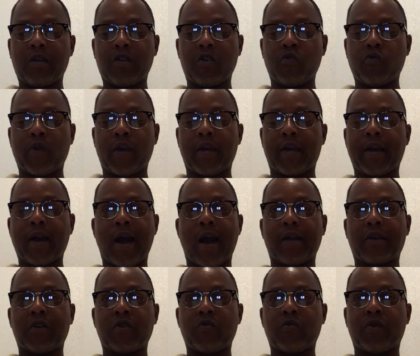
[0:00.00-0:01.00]
you ain't
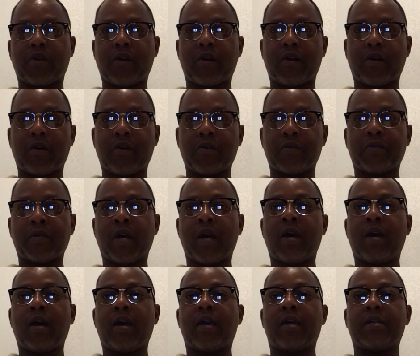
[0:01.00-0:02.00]
got no girls.
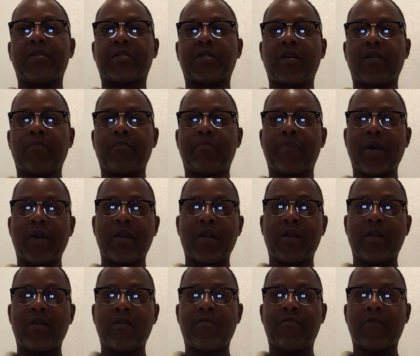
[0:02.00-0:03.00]
It's
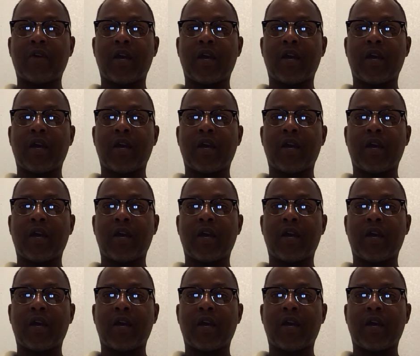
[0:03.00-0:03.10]
competitive,